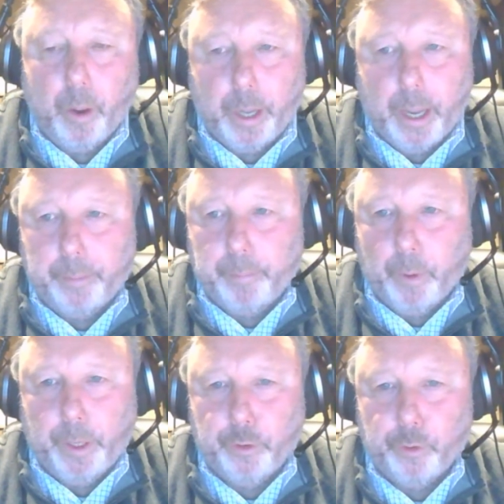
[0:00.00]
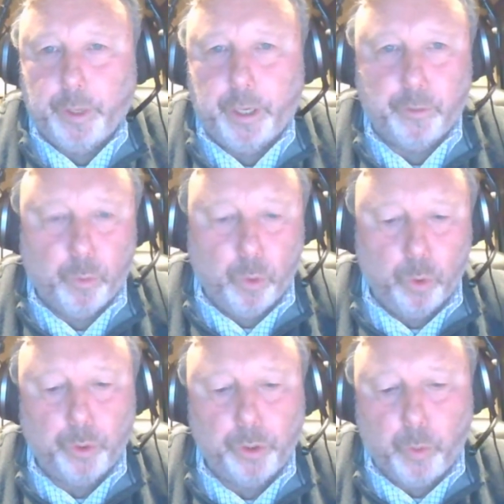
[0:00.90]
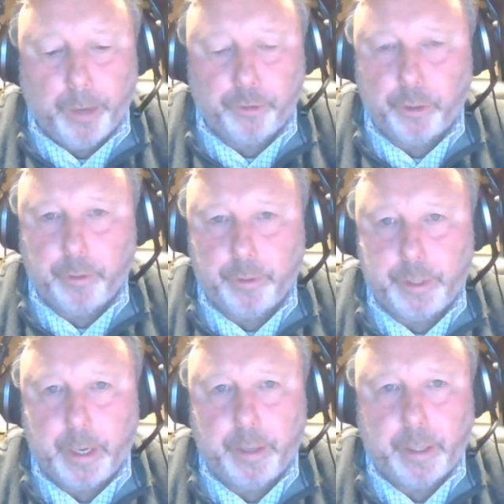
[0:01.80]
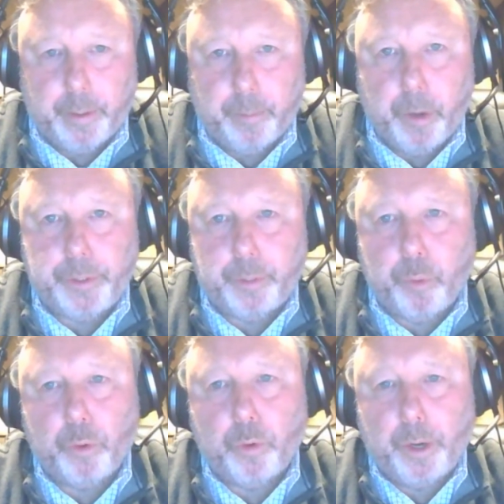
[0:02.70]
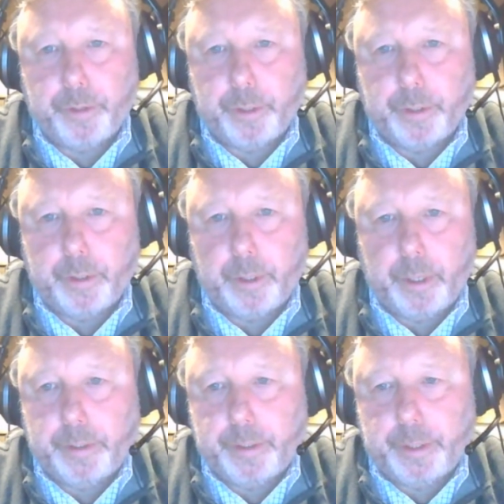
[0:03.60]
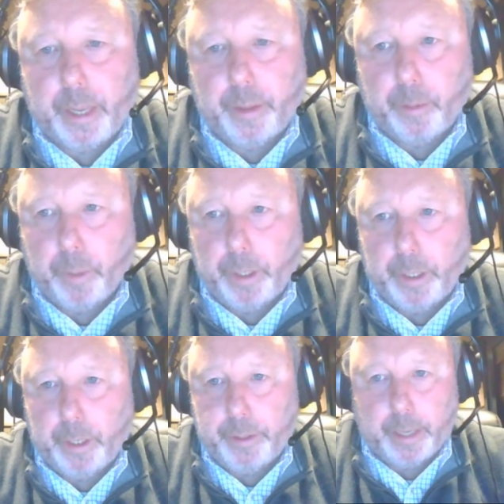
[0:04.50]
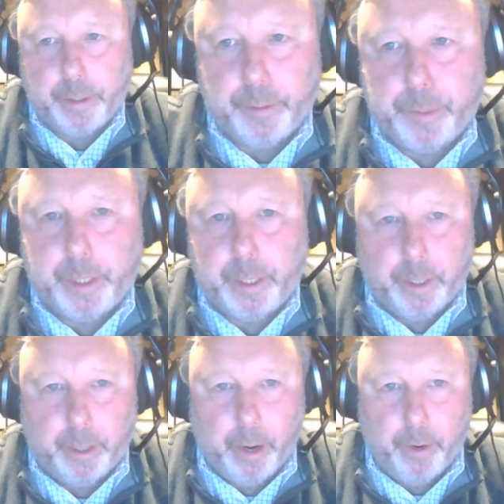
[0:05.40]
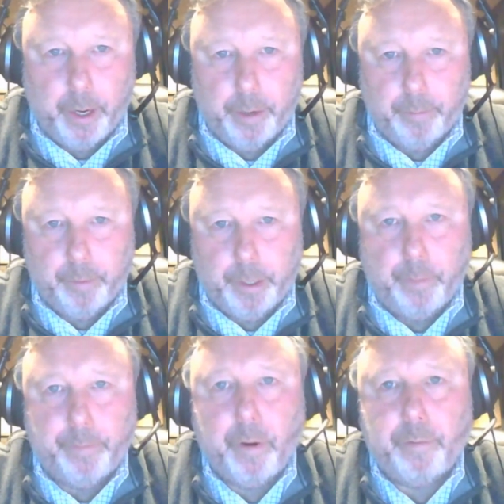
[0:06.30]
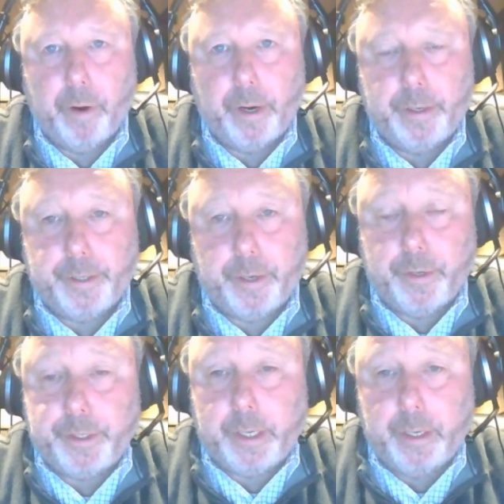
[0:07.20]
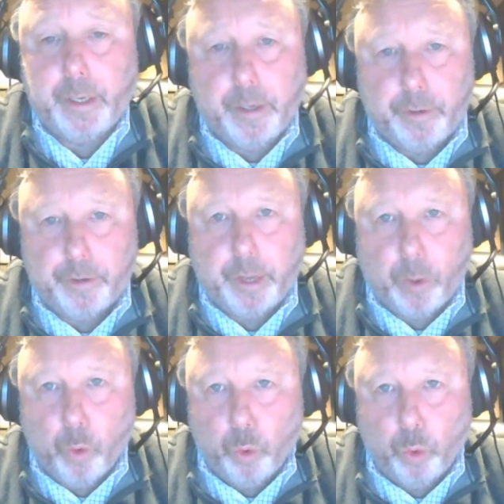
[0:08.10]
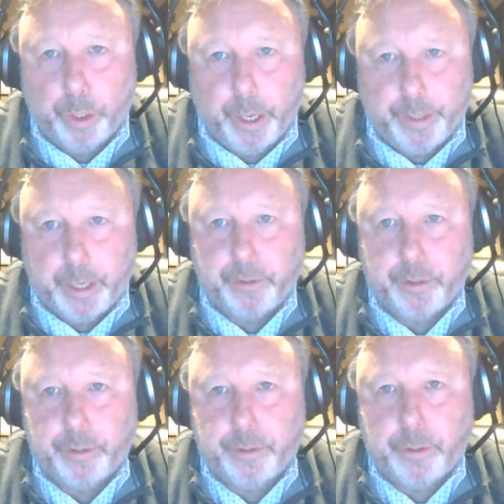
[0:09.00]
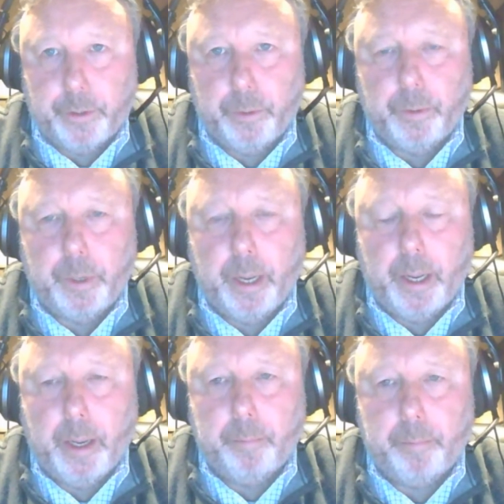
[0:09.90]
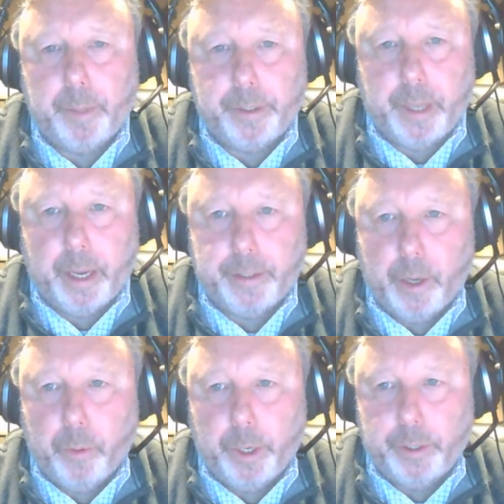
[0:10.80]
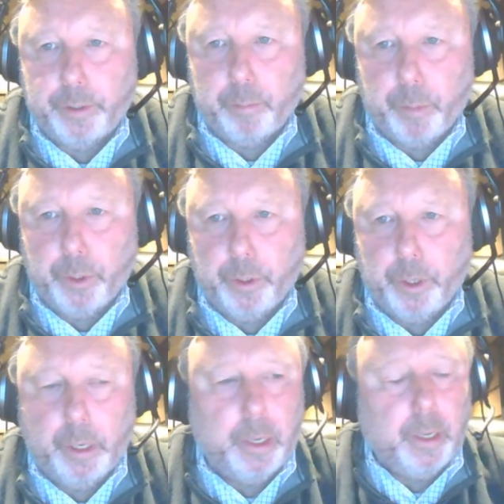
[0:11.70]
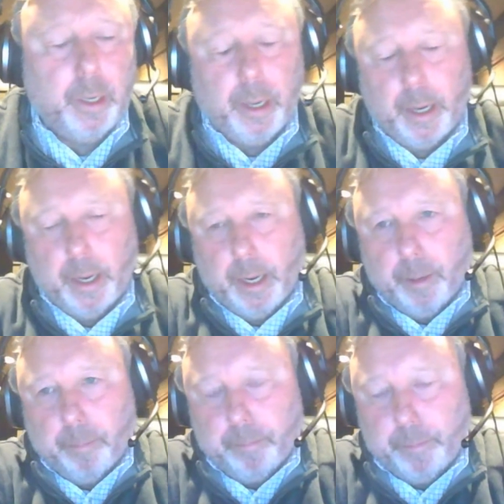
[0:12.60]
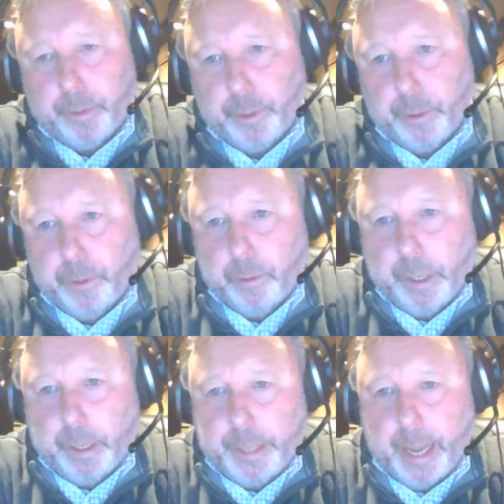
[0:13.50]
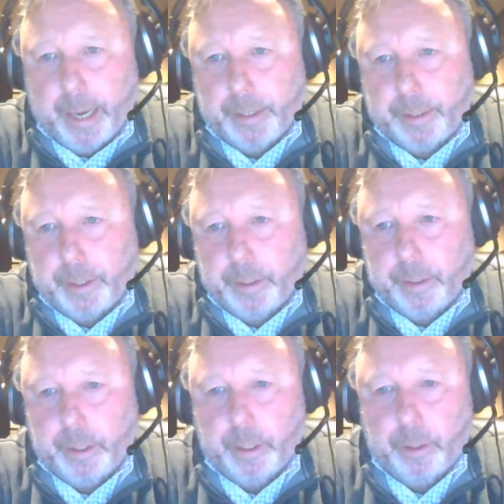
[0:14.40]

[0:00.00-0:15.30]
Okay, well, these are all good questions, and I think the most important question is to say that we take this particular area, very, very seriously, just like all organizations do these days. No one is immune to attacks, and